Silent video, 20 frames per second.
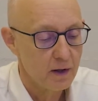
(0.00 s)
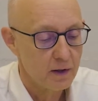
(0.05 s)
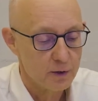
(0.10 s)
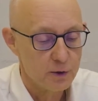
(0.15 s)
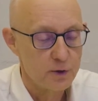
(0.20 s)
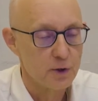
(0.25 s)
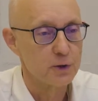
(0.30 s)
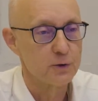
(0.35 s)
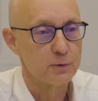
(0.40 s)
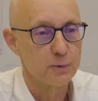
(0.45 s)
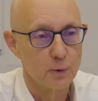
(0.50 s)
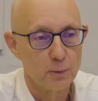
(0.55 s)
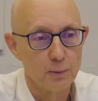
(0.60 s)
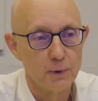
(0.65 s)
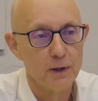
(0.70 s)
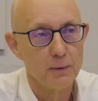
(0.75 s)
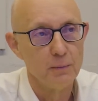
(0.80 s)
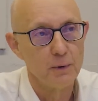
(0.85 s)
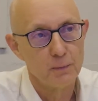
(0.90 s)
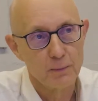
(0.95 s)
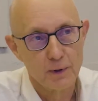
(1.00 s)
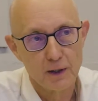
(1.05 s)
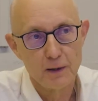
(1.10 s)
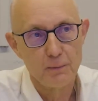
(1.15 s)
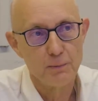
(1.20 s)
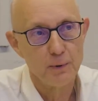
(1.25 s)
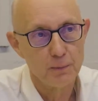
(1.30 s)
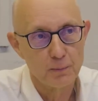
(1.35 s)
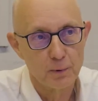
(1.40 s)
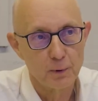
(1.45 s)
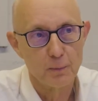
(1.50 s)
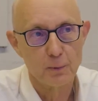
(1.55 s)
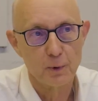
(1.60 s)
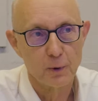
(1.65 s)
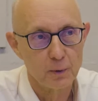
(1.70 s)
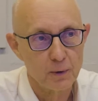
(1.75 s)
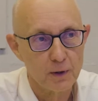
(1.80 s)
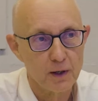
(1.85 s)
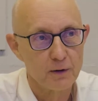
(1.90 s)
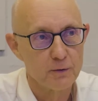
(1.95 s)
just for me, but many people
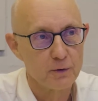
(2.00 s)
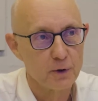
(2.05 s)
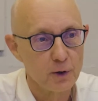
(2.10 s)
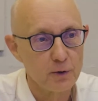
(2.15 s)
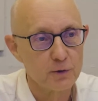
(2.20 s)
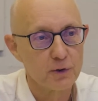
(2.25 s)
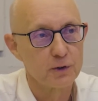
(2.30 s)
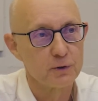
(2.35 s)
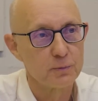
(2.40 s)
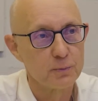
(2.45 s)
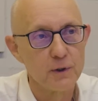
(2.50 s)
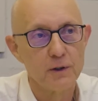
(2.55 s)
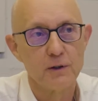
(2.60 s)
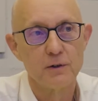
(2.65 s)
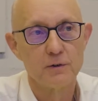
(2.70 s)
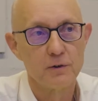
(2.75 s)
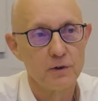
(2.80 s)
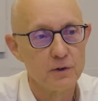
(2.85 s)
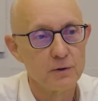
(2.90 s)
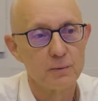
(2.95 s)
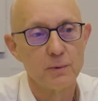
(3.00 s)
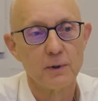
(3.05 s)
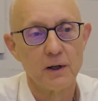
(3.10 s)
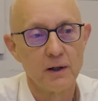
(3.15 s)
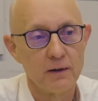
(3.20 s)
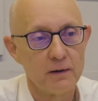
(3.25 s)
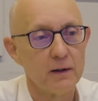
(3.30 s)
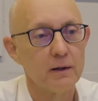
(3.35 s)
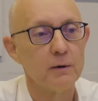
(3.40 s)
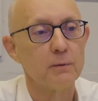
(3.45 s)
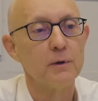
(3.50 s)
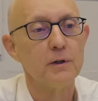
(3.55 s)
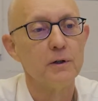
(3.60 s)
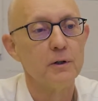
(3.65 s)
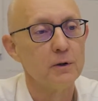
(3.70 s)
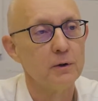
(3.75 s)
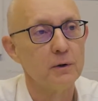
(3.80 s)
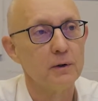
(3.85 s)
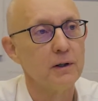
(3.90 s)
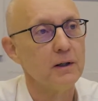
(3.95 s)
probably have those experiences. But I think when
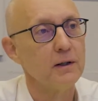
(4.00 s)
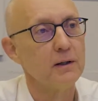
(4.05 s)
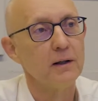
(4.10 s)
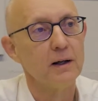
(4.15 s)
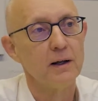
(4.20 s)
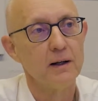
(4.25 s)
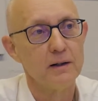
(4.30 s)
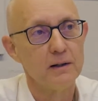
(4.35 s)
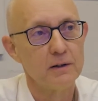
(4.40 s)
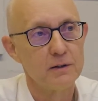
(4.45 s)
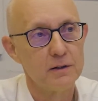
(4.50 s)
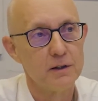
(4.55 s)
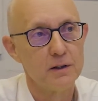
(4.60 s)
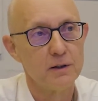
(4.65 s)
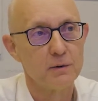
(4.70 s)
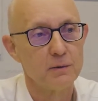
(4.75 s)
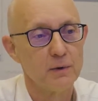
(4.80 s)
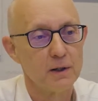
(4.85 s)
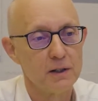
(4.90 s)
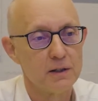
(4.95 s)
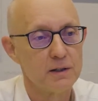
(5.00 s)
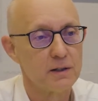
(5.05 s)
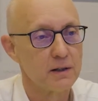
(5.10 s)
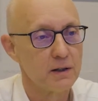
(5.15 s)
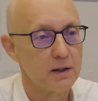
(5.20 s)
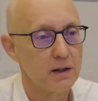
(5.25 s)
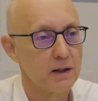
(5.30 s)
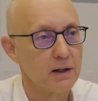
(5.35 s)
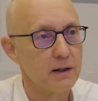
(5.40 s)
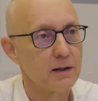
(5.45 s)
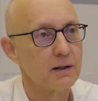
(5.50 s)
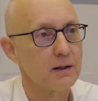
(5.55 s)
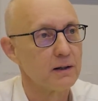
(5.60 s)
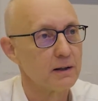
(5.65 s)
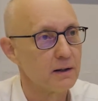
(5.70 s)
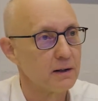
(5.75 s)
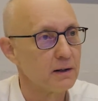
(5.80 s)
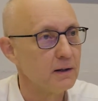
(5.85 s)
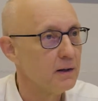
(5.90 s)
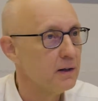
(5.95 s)
you're in a situation like
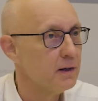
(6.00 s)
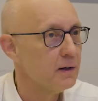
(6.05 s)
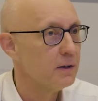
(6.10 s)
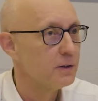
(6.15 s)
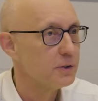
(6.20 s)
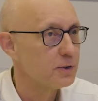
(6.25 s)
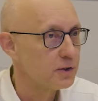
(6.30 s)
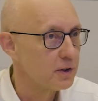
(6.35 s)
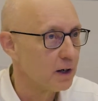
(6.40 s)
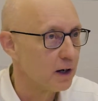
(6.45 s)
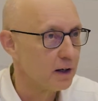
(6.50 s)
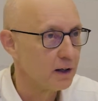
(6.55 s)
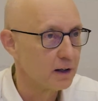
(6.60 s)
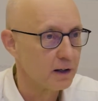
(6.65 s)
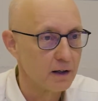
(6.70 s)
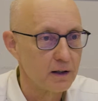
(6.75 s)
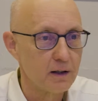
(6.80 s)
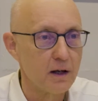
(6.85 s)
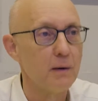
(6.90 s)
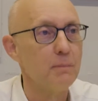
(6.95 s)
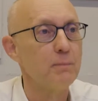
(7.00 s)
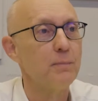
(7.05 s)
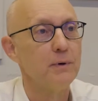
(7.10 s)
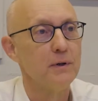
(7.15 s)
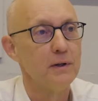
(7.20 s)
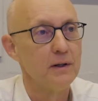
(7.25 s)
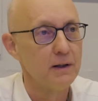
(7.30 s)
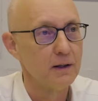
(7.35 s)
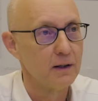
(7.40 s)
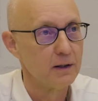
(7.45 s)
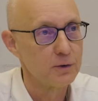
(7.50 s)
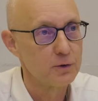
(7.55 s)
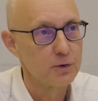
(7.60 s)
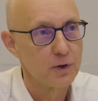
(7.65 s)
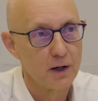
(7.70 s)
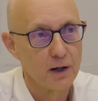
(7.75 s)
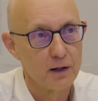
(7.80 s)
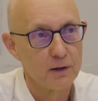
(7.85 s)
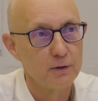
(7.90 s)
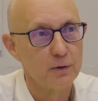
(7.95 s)
starting a company and
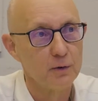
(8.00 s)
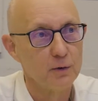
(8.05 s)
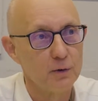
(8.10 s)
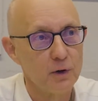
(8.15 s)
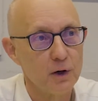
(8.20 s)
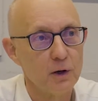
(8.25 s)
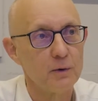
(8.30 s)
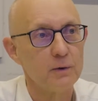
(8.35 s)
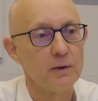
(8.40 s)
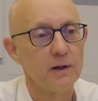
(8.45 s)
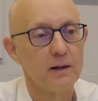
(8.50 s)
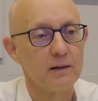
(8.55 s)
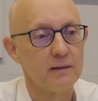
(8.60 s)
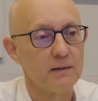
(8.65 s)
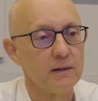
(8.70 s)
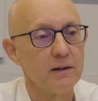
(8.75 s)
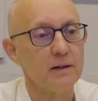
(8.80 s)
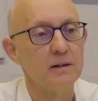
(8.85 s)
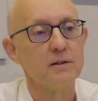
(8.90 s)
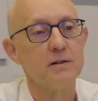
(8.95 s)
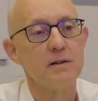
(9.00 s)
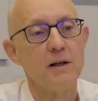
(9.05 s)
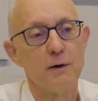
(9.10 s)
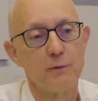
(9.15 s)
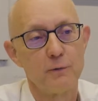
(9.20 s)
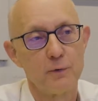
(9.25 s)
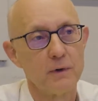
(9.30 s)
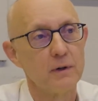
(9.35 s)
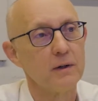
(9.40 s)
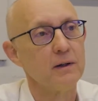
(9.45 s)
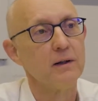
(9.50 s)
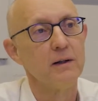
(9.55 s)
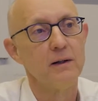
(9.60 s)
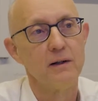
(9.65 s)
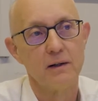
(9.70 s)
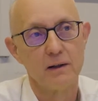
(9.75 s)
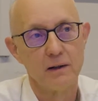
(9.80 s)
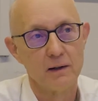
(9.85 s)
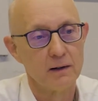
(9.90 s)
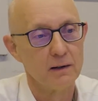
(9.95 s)
trying to grow that, it's
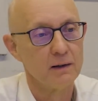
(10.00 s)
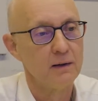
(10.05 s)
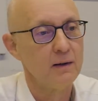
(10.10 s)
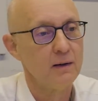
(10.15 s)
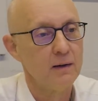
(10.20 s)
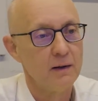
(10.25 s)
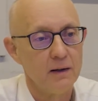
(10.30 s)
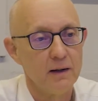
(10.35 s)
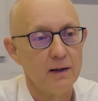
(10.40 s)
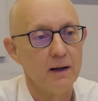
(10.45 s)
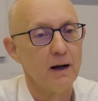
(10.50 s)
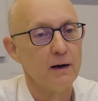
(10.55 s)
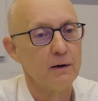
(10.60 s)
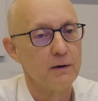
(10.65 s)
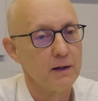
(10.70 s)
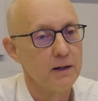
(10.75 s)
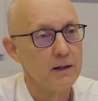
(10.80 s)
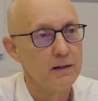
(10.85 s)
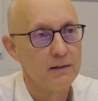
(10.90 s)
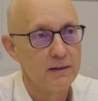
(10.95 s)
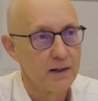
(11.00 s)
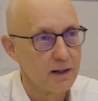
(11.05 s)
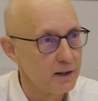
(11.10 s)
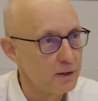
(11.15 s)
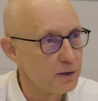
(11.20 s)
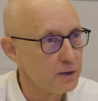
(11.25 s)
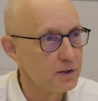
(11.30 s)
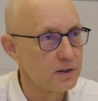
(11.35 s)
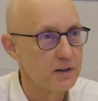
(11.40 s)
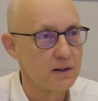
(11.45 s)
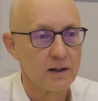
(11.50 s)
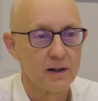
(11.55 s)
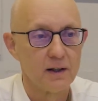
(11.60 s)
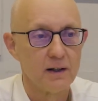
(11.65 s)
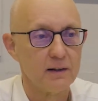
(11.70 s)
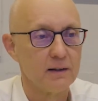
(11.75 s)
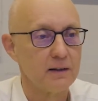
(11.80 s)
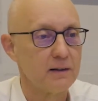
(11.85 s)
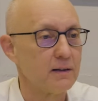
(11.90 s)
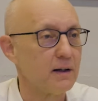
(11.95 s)
definitely intense
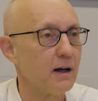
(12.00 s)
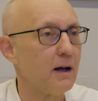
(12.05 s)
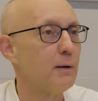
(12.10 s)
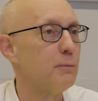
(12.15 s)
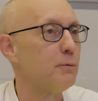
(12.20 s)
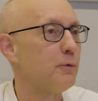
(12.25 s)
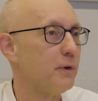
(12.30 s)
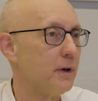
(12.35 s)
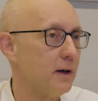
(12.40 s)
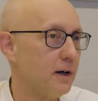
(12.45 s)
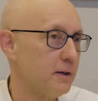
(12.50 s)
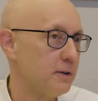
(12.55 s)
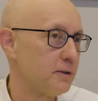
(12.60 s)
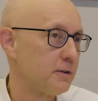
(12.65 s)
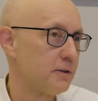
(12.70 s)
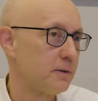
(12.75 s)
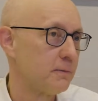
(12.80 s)
and the time flies.